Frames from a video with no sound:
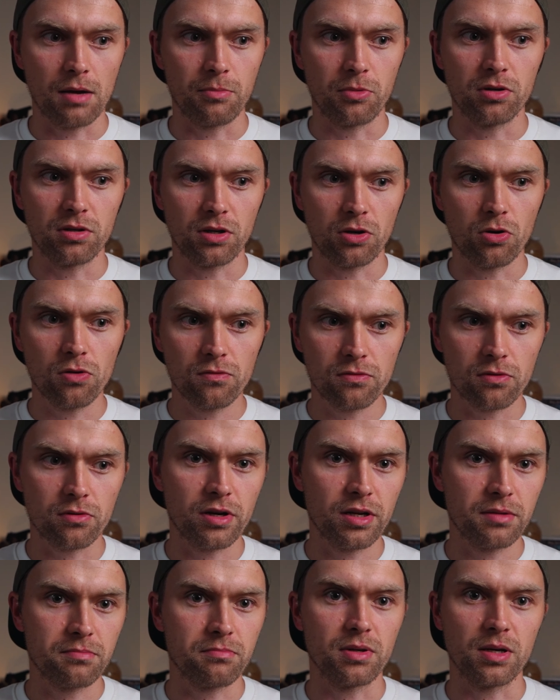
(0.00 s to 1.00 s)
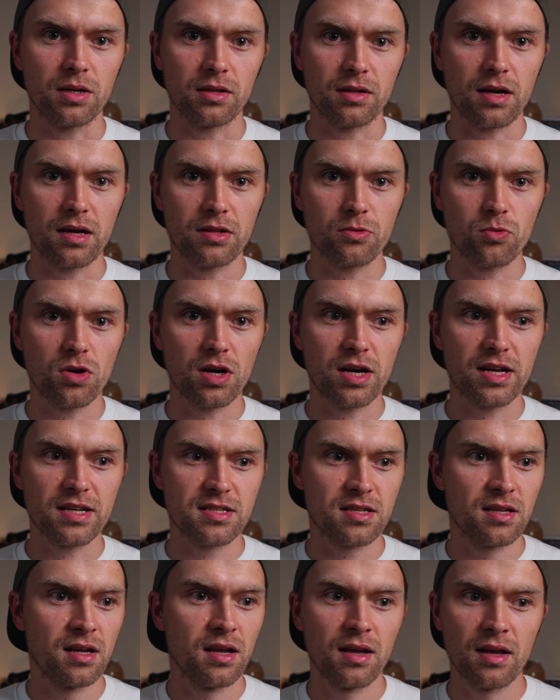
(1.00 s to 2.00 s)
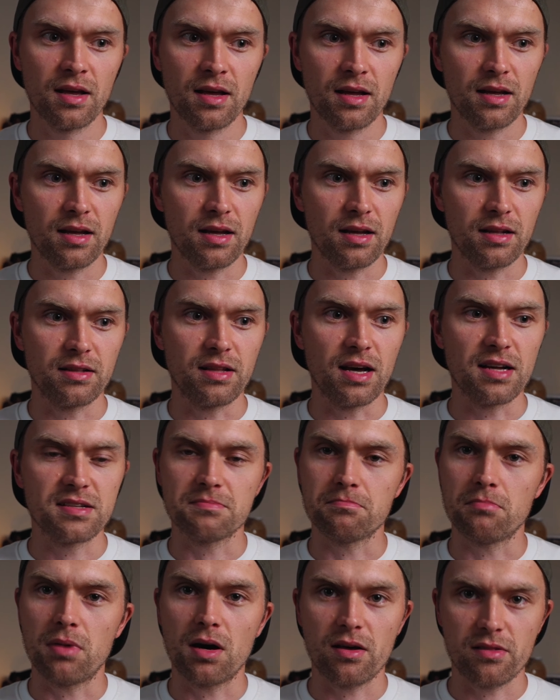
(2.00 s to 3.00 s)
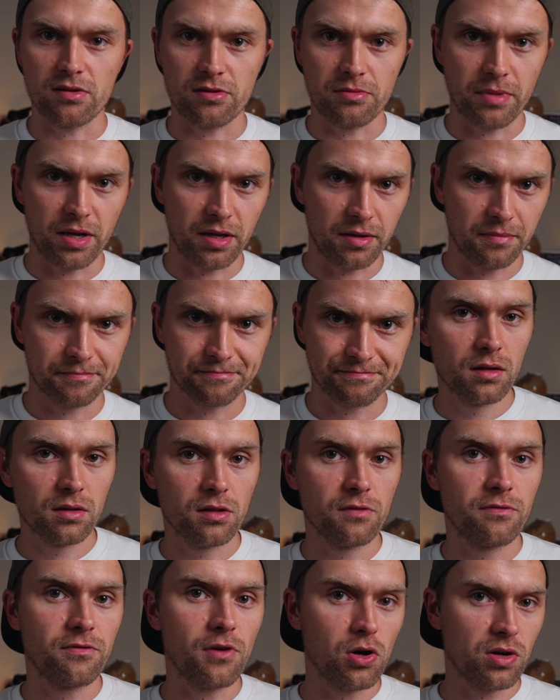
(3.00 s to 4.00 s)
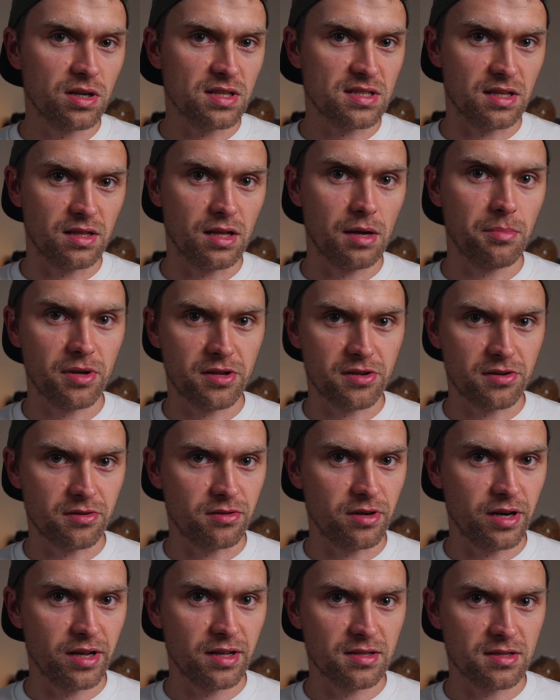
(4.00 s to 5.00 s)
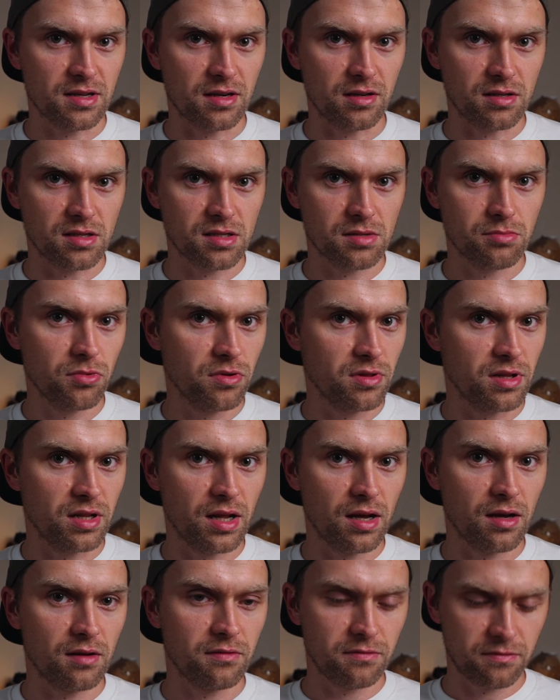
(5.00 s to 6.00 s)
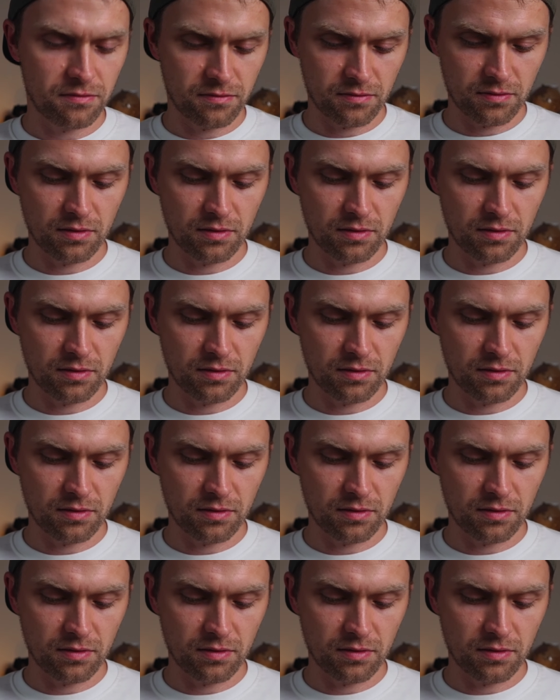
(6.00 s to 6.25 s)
I'm gonna go for it, but otherwise it doesn't bother me. The focus and aperture rings are smooth enough,